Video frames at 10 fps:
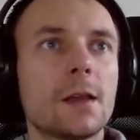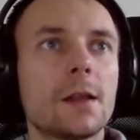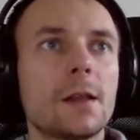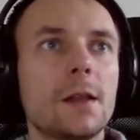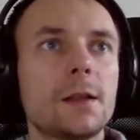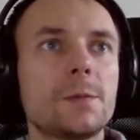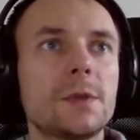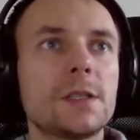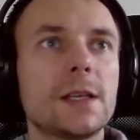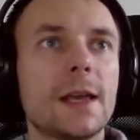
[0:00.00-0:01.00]
Let me
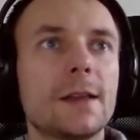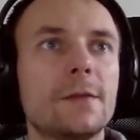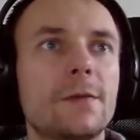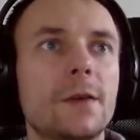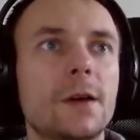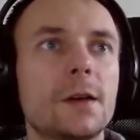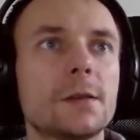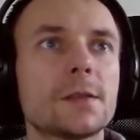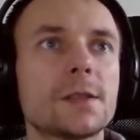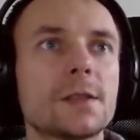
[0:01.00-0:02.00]
see,
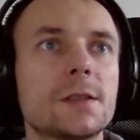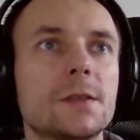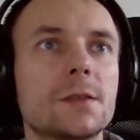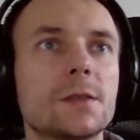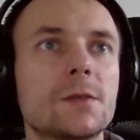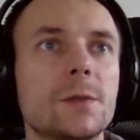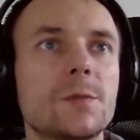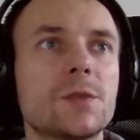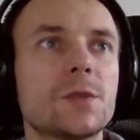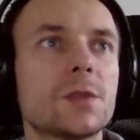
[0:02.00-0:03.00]
Advanced
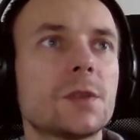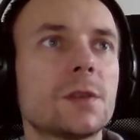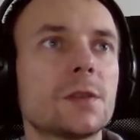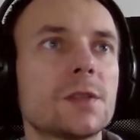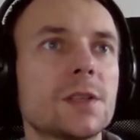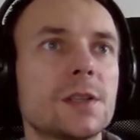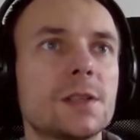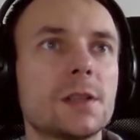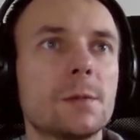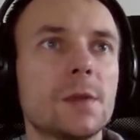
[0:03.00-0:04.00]
Description
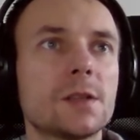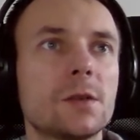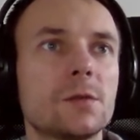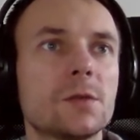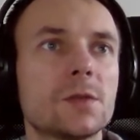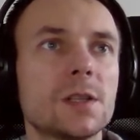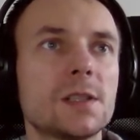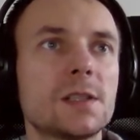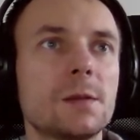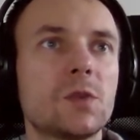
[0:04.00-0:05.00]
System. Let's go to
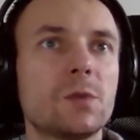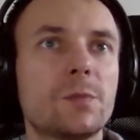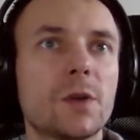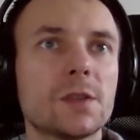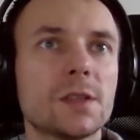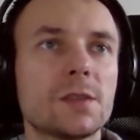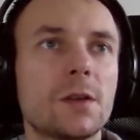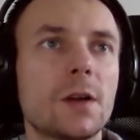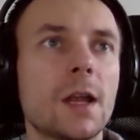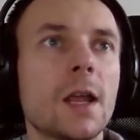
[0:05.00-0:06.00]
System, to
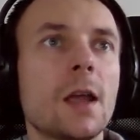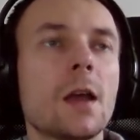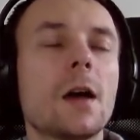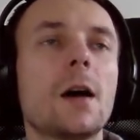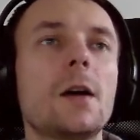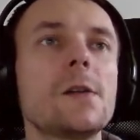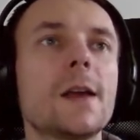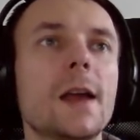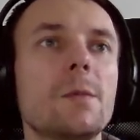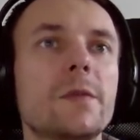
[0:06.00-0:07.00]
Processor.
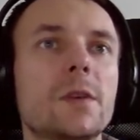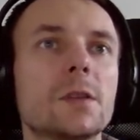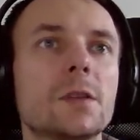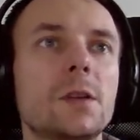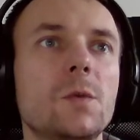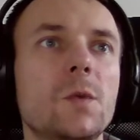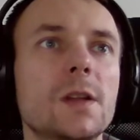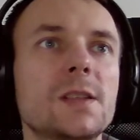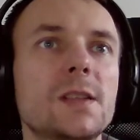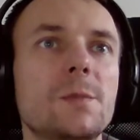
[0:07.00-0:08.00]
Okay, we've got only
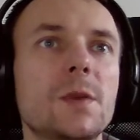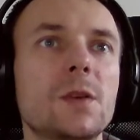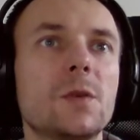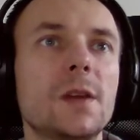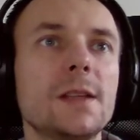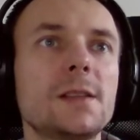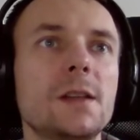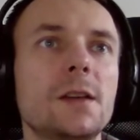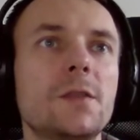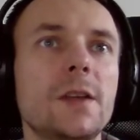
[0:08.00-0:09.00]
one CPU. Let's
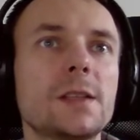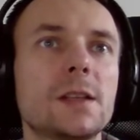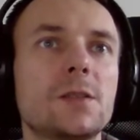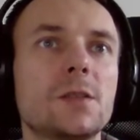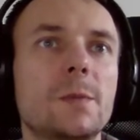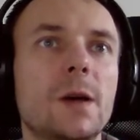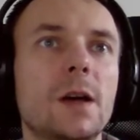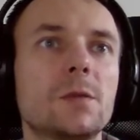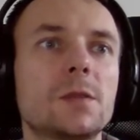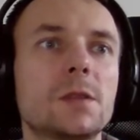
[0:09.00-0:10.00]
increase it to
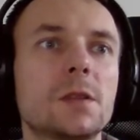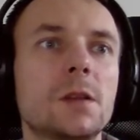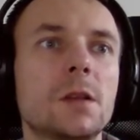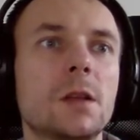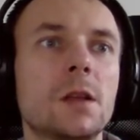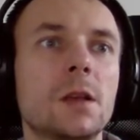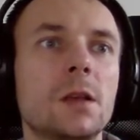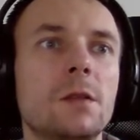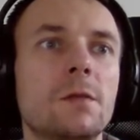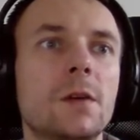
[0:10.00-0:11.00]
about
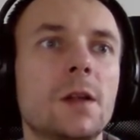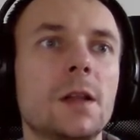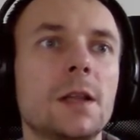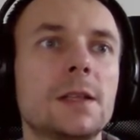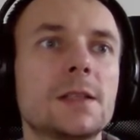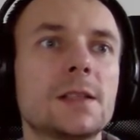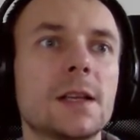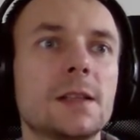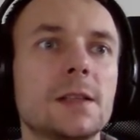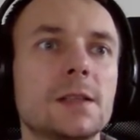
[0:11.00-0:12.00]
invalid settings